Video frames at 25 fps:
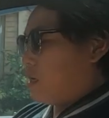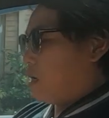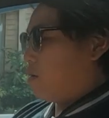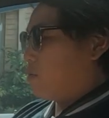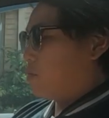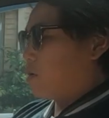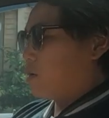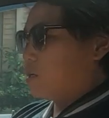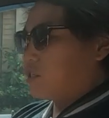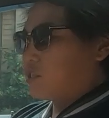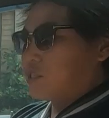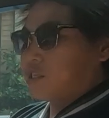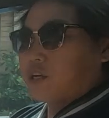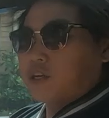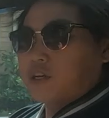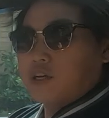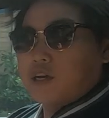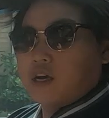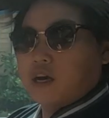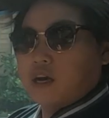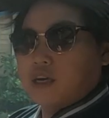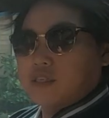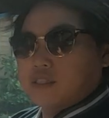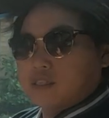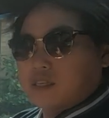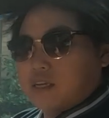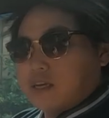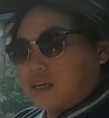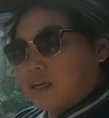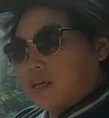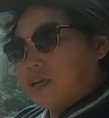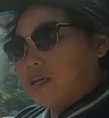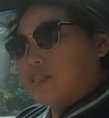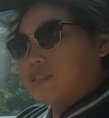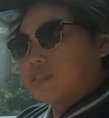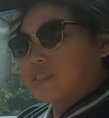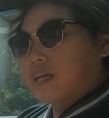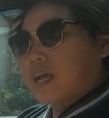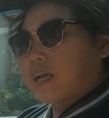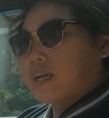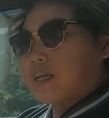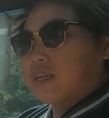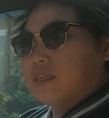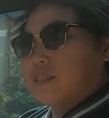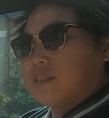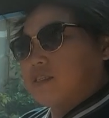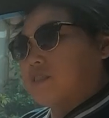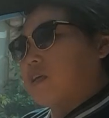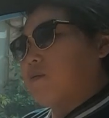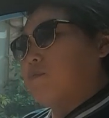I'm going to show you guys
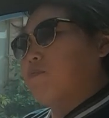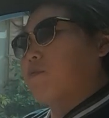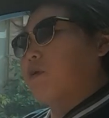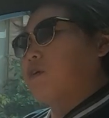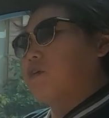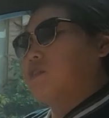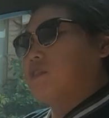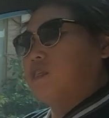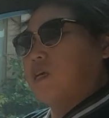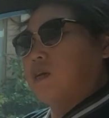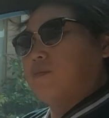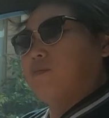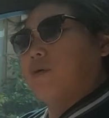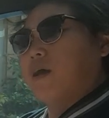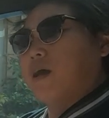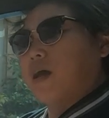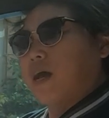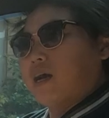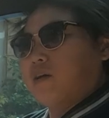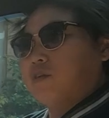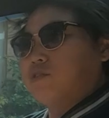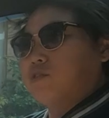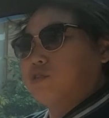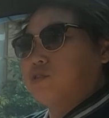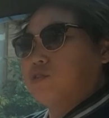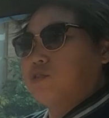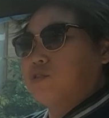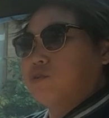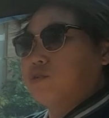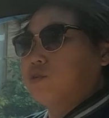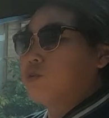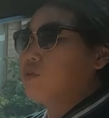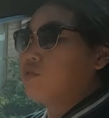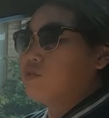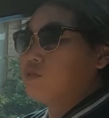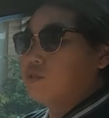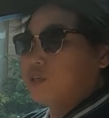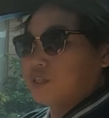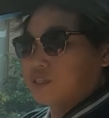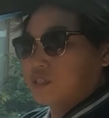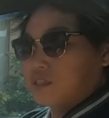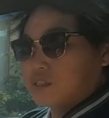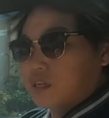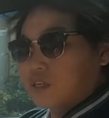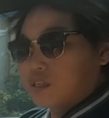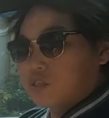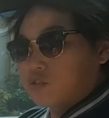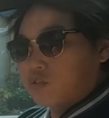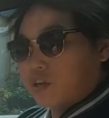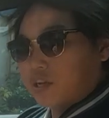exactly step by step how to do this
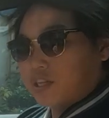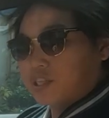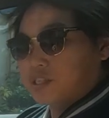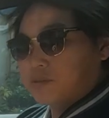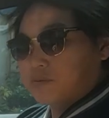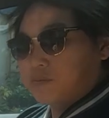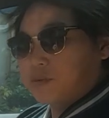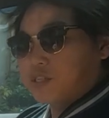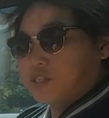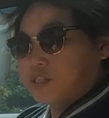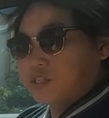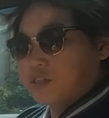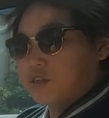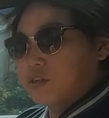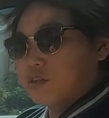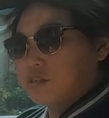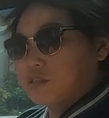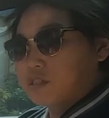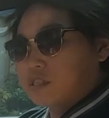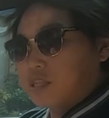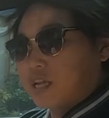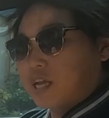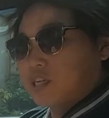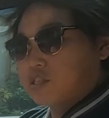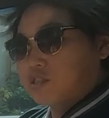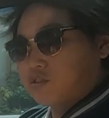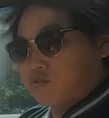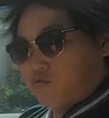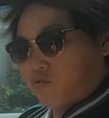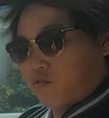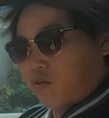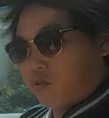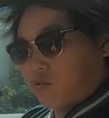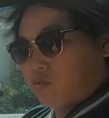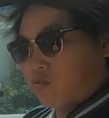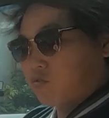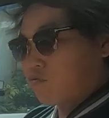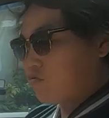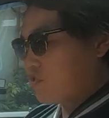transmission slash throttle